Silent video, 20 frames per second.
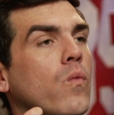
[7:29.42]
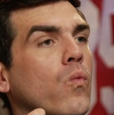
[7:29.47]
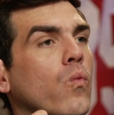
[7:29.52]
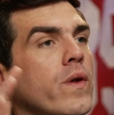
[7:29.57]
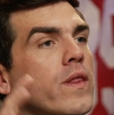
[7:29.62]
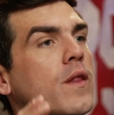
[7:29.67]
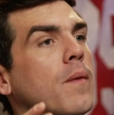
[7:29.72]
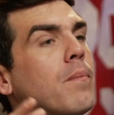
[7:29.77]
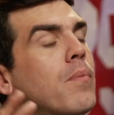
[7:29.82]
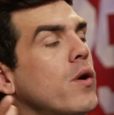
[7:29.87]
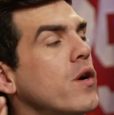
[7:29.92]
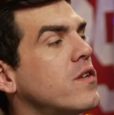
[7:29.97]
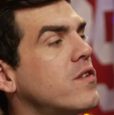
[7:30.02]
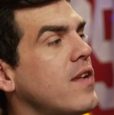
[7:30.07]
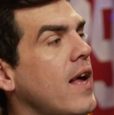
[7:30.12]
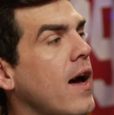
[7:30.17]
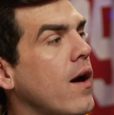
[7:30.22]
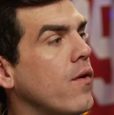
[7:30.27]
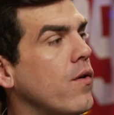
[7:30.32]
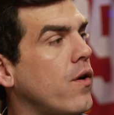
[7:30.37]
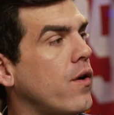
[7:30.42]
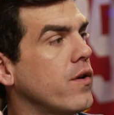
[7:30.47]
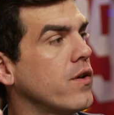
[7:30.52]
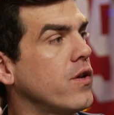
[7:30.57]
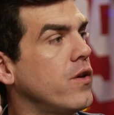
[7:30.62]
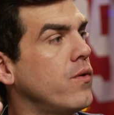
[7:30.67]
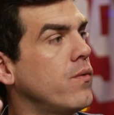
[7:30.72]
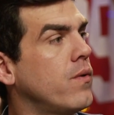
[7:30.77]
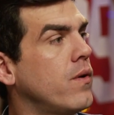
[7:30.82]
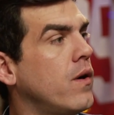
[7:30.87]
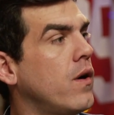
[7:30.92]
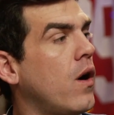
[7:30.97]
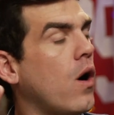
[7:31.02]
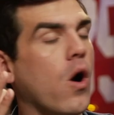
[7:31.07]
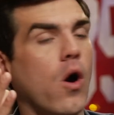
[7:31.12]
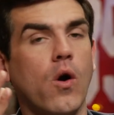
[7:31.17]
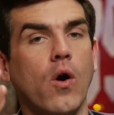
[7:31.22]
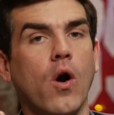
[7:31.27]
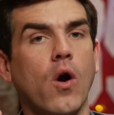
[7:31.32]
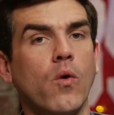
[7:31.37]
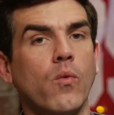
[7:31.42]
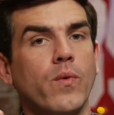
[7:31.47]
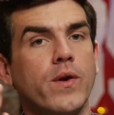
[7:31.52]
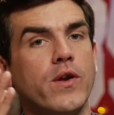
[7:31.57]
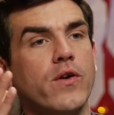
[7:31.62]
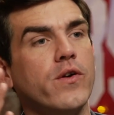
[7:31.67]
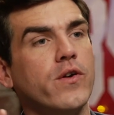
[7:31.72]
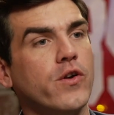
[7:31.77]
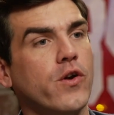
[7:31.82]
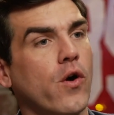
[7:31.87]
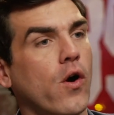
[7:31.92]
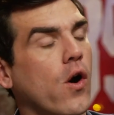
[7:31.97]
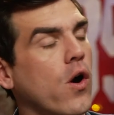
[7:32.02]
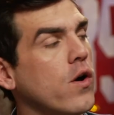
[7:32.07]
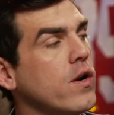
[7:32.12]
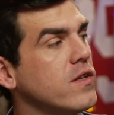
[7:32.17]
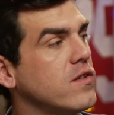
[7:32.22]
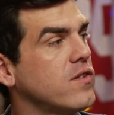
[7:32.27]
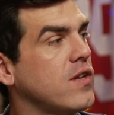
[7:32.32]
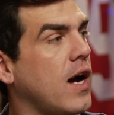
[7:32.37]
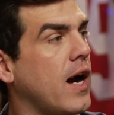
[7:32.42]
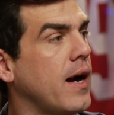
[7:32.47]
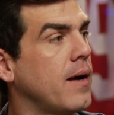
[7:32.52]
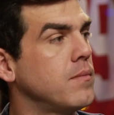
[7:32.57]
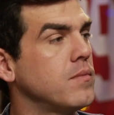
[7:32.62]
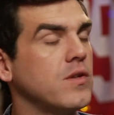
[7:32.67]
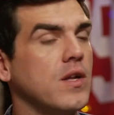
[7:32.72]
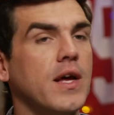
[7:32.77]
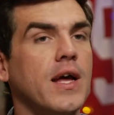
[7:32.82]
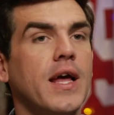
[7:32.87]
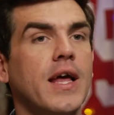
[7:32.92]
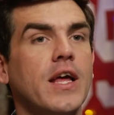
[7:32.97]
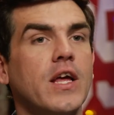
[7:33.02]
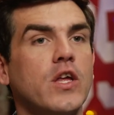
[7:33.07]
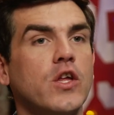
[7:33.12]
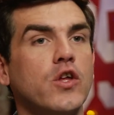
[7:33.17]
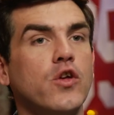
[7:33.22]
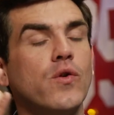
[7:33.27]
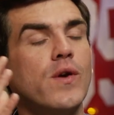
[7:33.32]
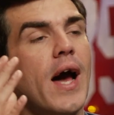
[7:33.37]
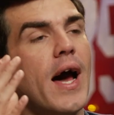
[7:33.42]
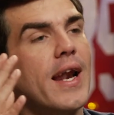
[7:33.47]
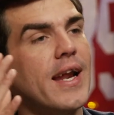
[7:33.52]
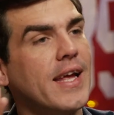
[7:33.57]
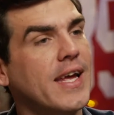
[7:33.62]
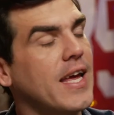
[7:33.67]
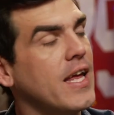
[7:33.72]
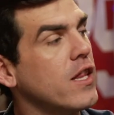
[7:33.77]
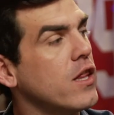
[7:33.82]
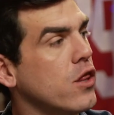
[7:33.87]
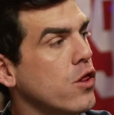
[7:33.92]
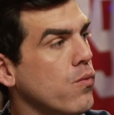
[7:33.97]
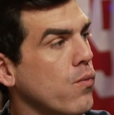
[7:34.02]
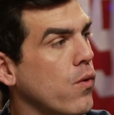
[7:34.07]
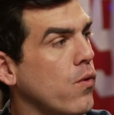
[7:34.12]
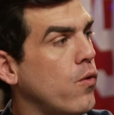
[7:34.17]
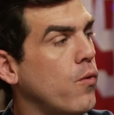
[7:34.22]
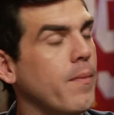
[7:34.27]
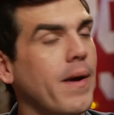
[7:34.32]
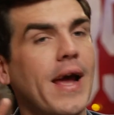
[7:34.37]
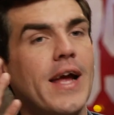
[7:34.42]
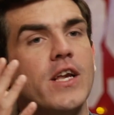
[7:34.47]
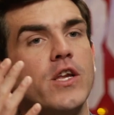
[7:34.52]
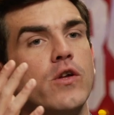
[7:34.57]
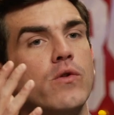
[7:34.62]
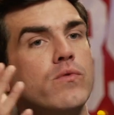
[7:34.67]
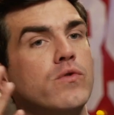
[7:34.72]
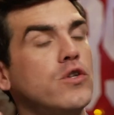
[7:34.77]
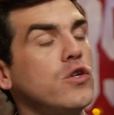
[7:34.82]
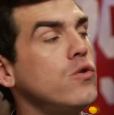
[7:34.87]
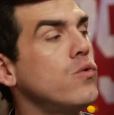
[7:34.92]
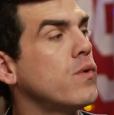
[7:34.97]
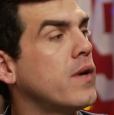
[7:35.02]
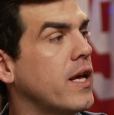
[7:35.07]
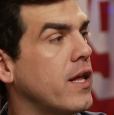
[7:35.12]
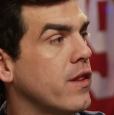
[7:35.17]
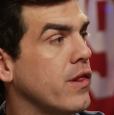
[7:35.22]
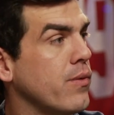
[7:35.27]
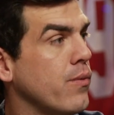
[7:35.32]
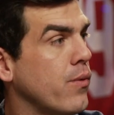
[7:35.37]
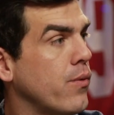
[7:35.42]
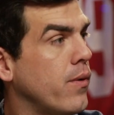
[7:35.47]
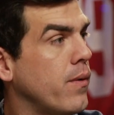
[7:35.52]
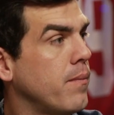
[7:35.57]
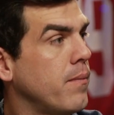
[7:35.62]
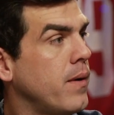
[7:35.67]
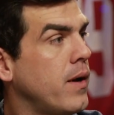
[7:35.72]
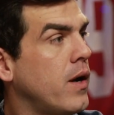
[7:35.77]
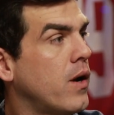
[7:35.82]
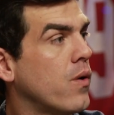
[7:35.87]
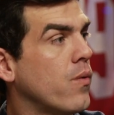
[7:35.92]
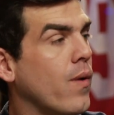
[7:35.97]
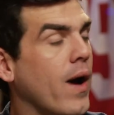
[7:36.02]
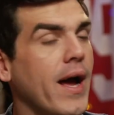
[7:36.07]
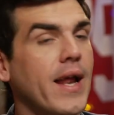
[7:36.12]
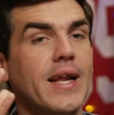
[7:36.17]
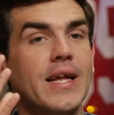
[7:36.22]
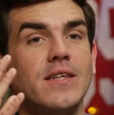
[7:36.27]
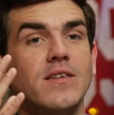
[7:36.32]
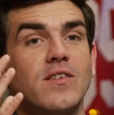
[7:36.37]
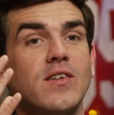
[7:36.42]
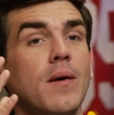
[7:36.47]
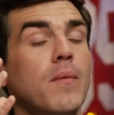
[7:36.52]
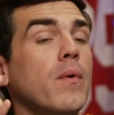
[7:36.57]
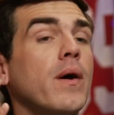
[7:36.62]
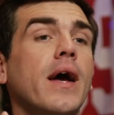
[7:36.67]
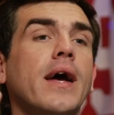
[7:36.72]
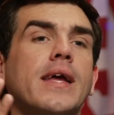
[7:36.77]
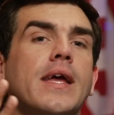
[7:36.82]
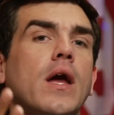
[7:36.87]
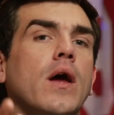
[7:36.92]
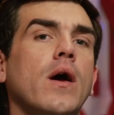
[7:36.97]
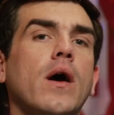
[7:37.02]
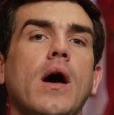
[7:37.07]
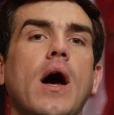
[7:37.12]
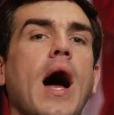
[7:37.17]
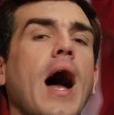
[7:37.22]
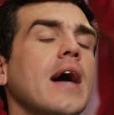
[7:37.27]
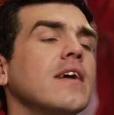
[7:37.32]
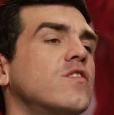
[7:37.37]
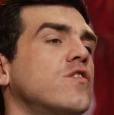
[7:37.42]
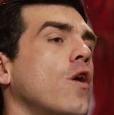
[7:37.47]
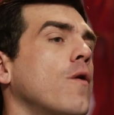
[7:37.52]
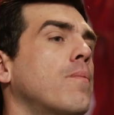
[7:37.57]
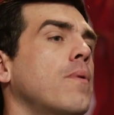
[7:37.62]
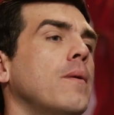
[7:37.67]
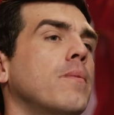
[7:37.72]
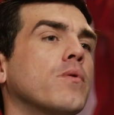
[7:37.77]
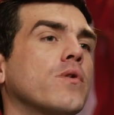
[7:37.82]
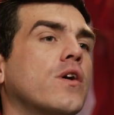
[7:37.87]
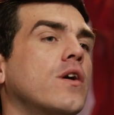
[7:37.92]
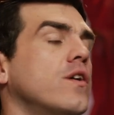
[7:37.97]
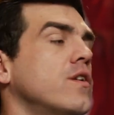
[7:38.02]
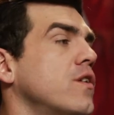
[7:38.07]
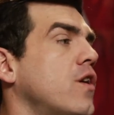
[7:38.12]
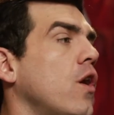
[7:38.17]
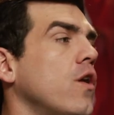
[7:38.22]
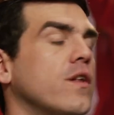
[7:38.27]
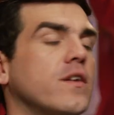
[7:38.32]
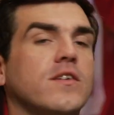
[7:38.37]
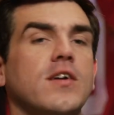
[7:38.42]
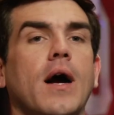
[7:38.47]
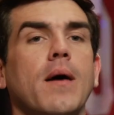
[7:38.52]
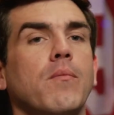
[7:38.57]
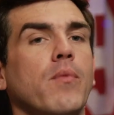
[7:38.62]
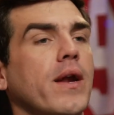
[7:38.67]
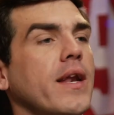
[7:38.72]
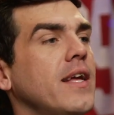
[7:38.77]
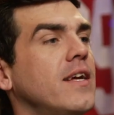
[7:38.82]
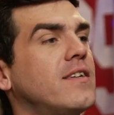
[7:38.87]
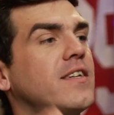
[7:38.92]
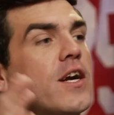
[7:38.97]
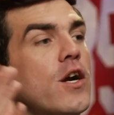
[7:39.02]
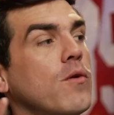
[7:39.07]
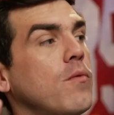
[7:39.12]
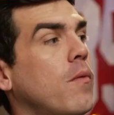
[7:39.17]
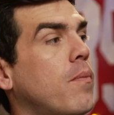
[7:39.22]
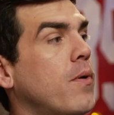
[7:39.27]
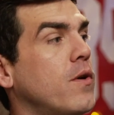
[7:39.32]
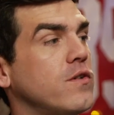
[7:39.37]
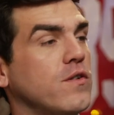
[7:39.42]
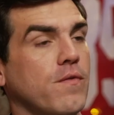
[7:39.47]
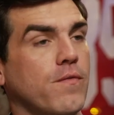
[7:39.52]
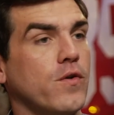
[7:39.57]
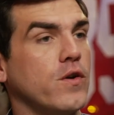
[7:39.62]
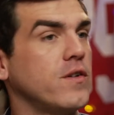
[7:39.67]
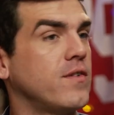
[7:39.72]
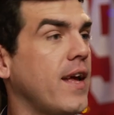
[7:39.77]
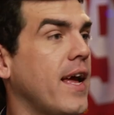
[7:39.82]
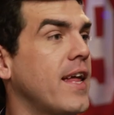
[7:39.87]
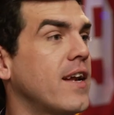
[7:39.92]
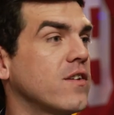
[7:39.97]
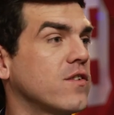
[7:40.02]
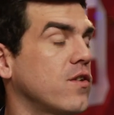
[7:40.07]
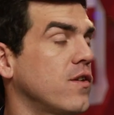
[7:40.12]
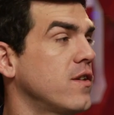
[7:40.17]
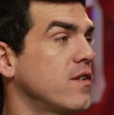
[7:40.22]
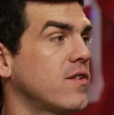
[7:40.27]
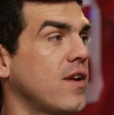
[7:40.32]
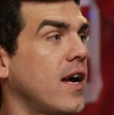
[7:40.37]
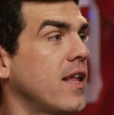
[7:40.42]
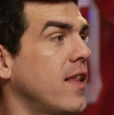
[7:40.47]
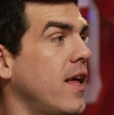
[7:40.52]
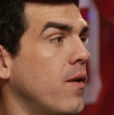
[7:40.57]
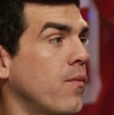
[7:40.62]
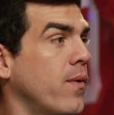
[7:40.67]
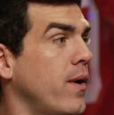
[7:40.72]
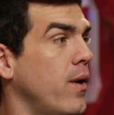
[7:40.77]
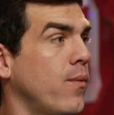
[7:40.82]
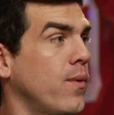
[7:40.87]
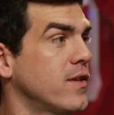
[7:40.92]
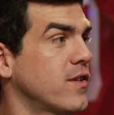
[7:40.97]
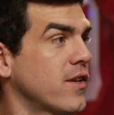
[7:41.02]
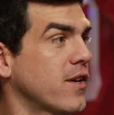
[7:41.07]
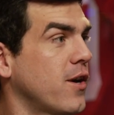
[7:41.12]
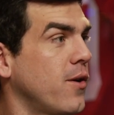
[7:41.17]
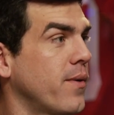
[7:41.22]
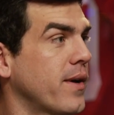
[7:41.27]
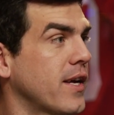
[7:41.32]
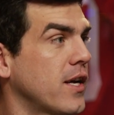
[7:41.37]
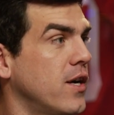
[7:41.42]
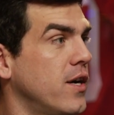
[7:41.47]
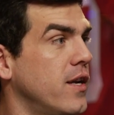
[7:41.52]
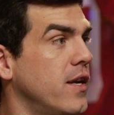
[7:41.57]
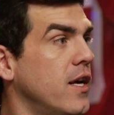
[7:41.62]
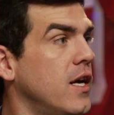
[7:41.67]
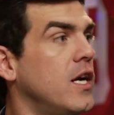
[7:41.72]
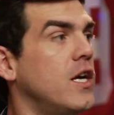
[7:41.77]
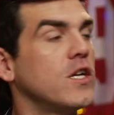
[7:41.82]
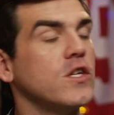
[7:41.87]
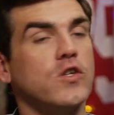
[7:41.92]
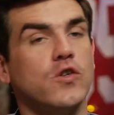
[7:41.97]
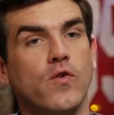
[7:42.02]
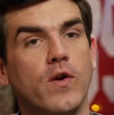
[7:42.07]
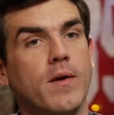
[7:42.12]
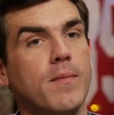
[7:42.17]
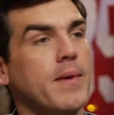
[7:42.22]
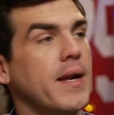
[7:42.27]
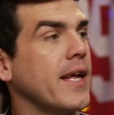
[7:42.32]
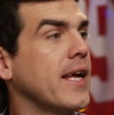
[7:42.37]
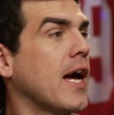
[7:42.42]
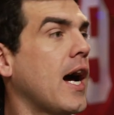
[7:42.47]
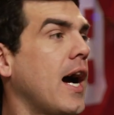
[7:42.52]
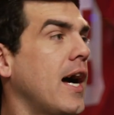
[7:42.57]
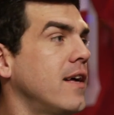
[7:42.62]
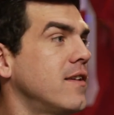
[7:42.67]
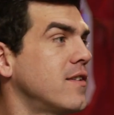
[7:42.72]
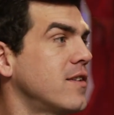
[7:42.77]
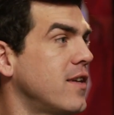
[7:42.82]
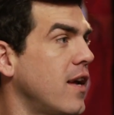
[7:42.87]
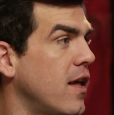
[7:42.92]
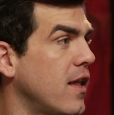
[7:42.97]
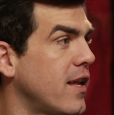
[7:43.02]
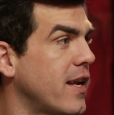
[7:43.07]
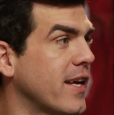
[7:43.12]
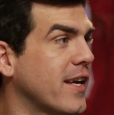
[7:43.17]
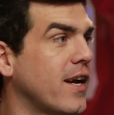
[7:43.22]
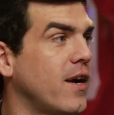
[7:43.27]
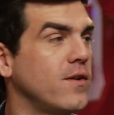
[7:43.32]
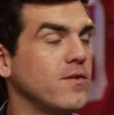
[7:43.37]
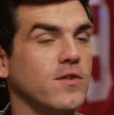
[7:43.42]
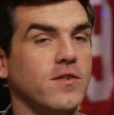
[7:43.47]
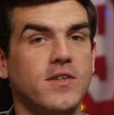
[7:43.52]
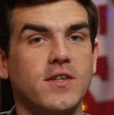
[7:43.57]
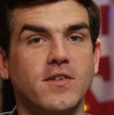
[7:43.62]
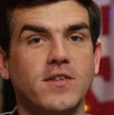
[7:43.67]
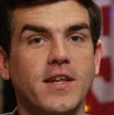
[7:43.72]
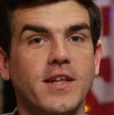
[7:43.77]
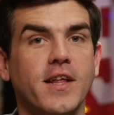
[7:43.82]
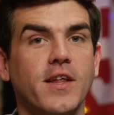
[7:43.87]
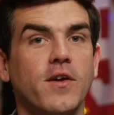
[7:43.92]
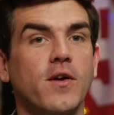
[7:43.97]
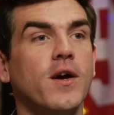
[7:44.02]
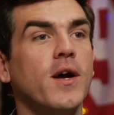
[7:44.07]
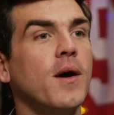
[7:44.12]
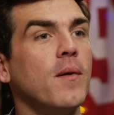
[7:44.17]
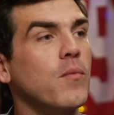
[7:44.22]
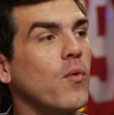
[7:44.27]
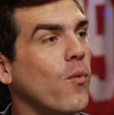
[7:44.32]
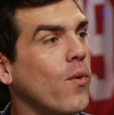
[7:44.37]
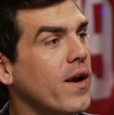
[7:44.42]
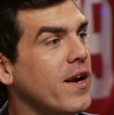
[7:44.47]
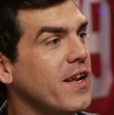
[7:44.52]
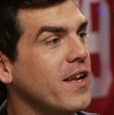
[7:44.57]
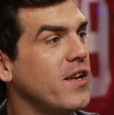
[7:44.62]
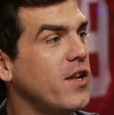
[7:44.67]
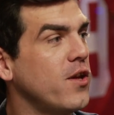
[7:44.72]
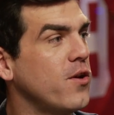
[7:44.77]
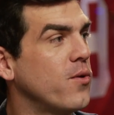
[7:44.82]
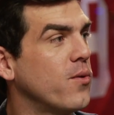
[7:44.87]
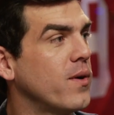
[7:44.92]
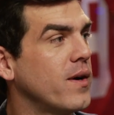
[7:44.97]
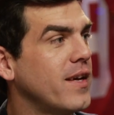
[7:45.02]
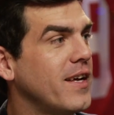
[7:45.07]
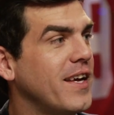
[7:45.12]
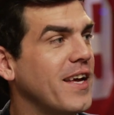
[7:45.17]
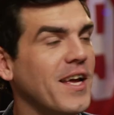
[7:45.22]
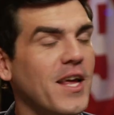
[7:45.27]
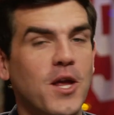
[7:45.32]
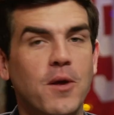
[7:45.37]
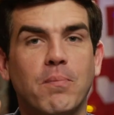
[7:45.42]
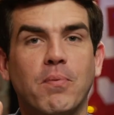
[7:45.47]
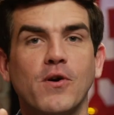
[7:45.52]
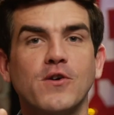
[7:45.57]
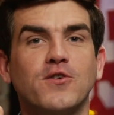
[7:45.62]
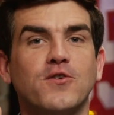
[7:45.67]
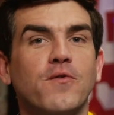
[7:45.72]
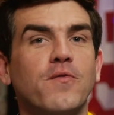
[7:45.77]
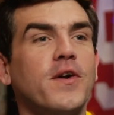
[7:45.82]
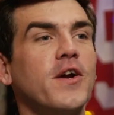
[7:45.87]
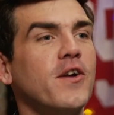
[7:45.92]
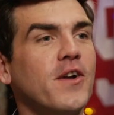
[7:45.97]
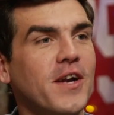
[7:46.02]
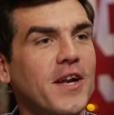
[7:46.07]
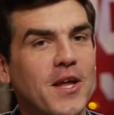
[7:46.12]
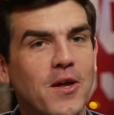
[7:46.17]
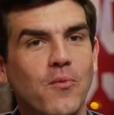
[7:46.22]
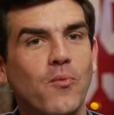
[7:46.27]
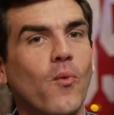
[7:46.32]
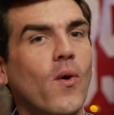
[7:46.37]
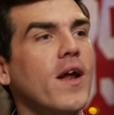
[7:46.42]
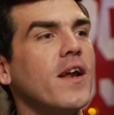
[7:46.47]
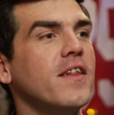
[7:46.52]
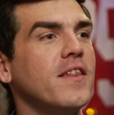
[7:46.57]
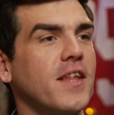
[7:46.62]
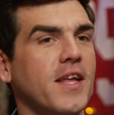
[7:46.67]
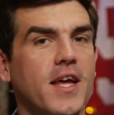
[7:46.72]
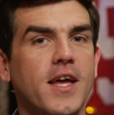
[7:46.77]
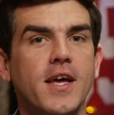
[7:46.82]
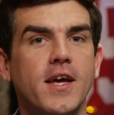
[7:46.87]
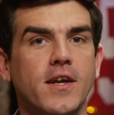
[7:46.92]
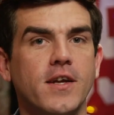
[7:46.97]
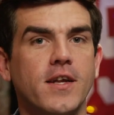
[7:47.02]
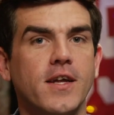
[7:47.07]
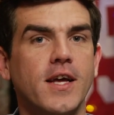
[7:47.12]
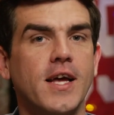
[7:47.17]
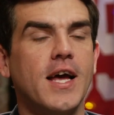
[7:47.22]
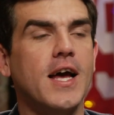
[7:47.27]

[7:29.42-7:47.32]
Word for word: when the book's out on you, or when you're in your hardest times, you got to get through them, and you do get through them, right? And I saw people calling Tom Brady a terrible person for his antics on the sideline when it wasn't going good, screaming at guys, yelling at coaches, this and the other. But what did he do? He persevered, and he won in the end.